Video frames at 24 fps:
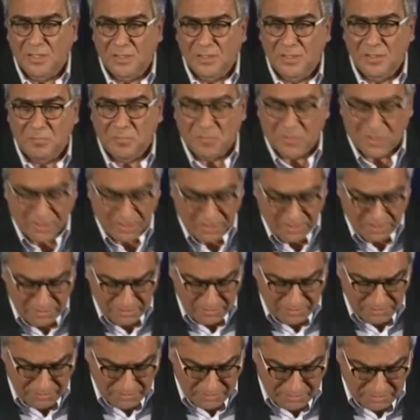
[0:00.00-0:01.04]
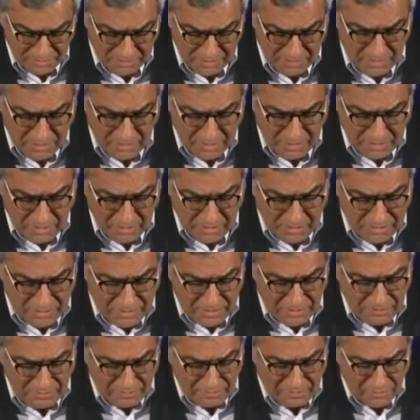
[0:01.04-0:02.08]
market, and
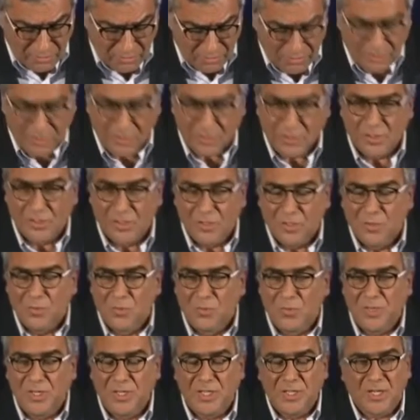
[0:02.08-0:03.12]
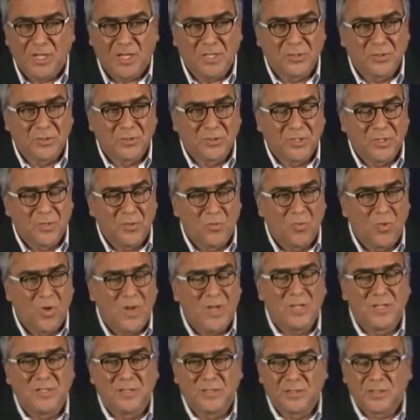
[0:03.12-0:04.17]
therefore we actually
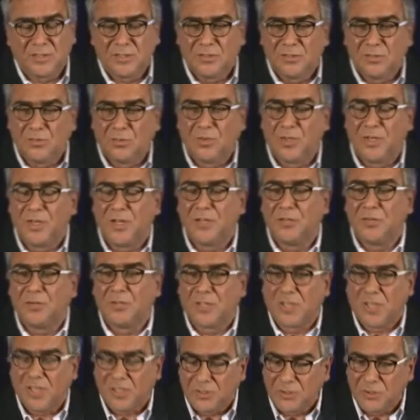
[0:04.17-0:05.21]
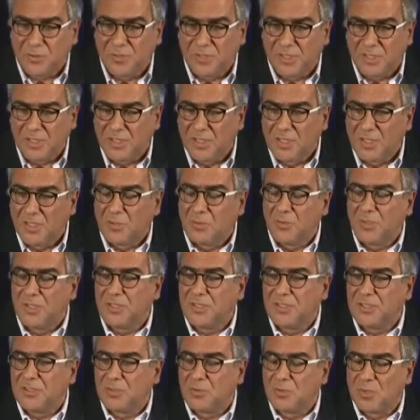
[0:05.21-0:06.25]
went to another country where
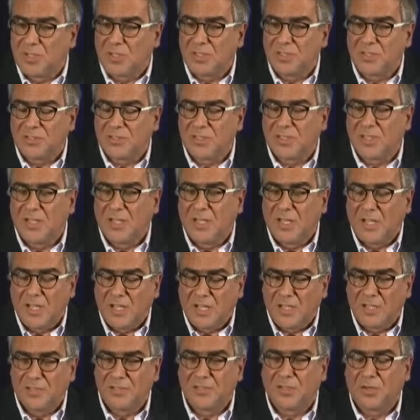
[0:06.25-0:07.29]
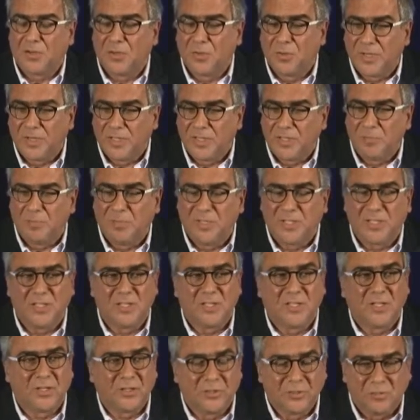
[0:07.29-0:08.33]
these drugs had already
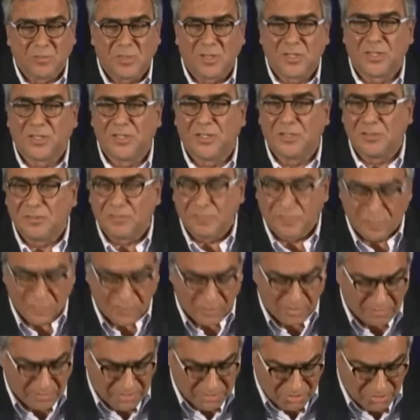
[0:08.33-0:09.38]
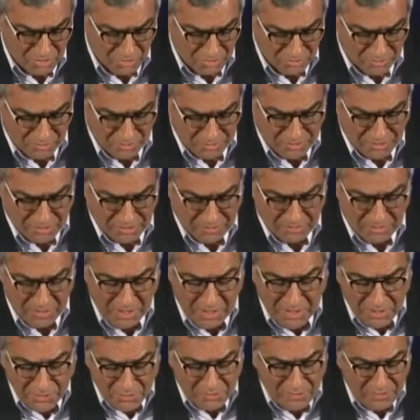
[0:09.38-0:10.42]
been on the market for a much longer time.
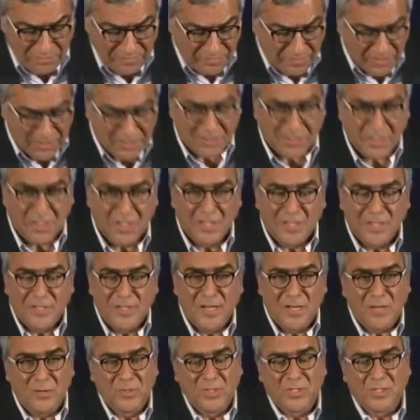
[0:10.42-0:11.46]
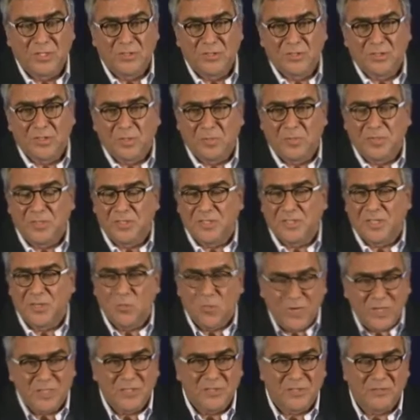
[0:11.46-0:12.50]
So in fact, now we can stop and say,
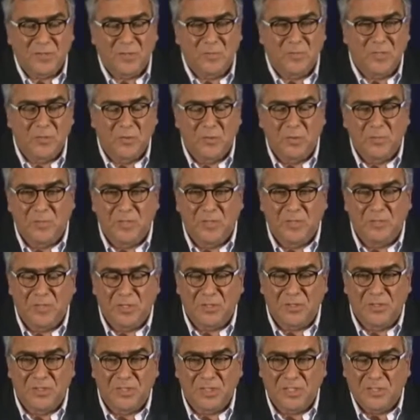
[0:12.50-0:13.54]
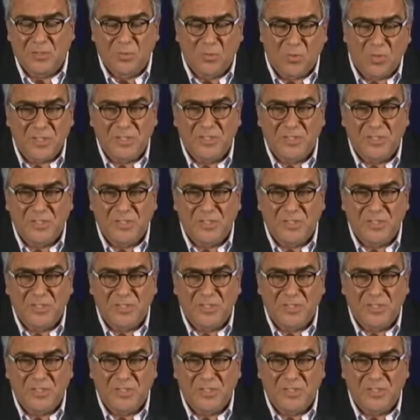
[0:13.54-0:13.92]
what is pharmacoepidemiology and